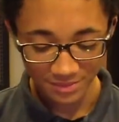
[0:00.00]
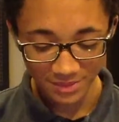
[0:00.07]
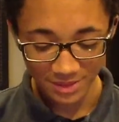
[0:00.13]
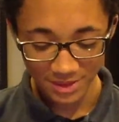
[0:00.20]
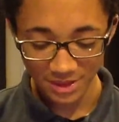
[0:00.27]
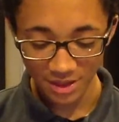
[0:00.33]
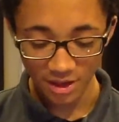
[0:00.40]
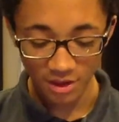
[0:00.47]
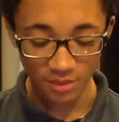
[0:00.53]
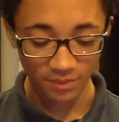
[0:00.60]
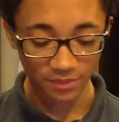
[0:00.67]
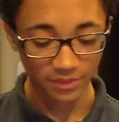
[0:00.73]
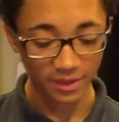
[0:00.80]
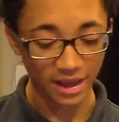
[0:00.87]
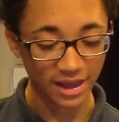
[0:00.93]
So,
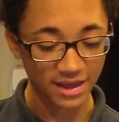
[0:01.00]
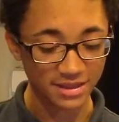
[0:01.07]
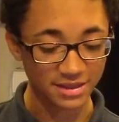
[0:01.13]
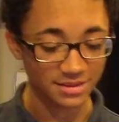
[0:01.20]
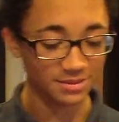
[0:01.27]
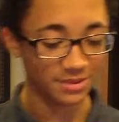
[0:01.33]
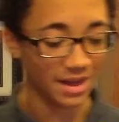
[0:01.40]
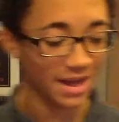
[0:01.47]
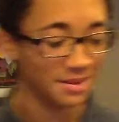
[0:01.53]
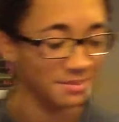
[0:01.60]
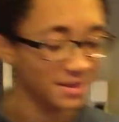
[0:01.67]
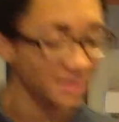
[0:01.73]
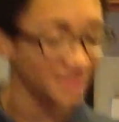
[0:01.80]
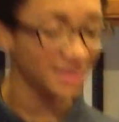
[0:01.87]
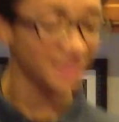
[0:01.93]
I'm
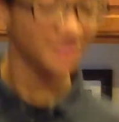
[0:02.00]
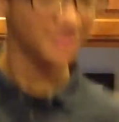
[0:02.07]
going to get